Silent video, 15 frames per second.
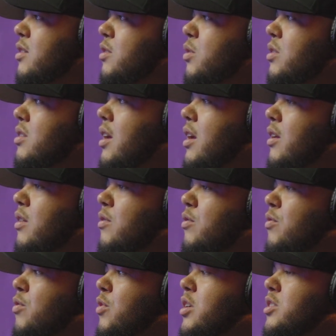So it's like
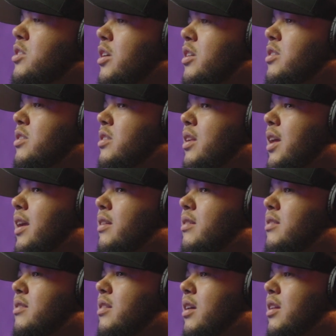for a church to like
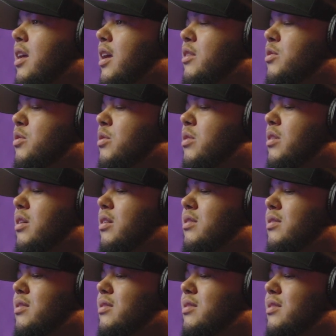tell that to a,
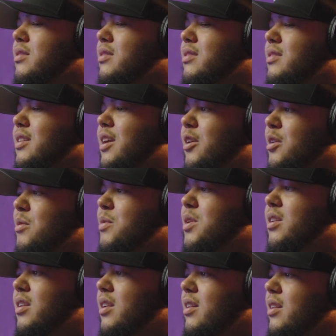their
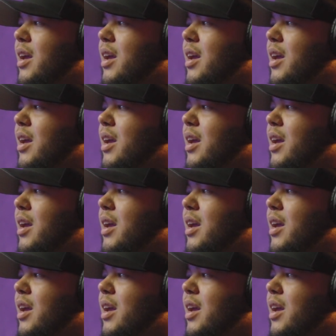community.